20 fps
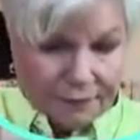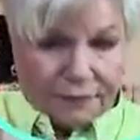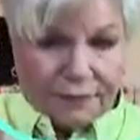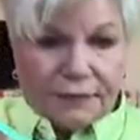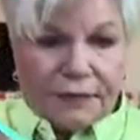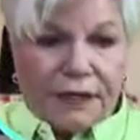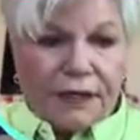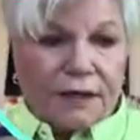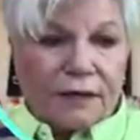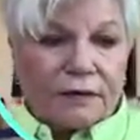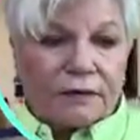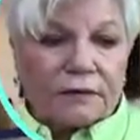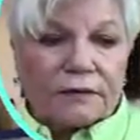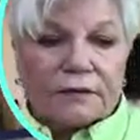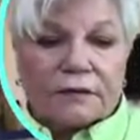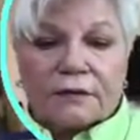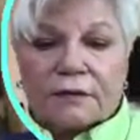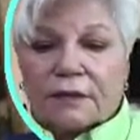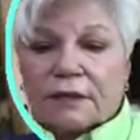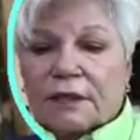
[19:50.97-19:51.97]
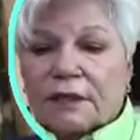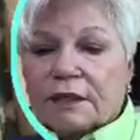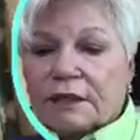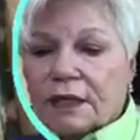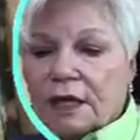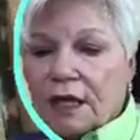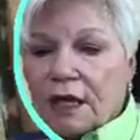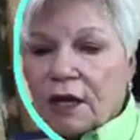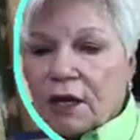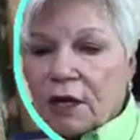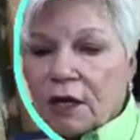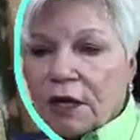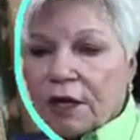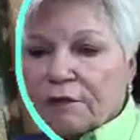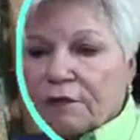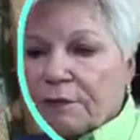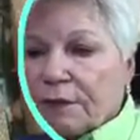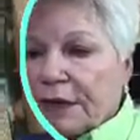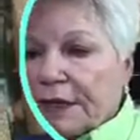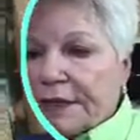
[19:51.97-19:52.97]
now
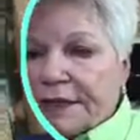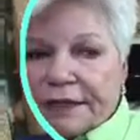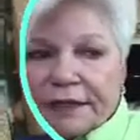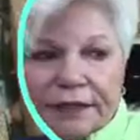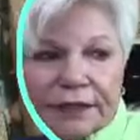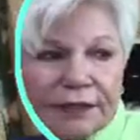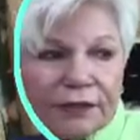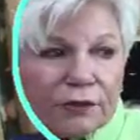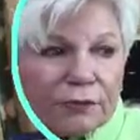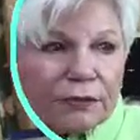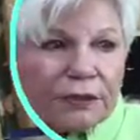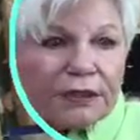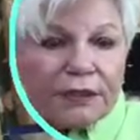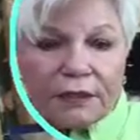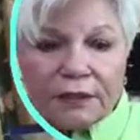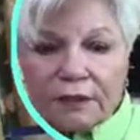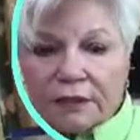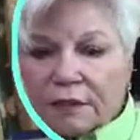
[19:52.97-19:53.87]
everybody can hear me.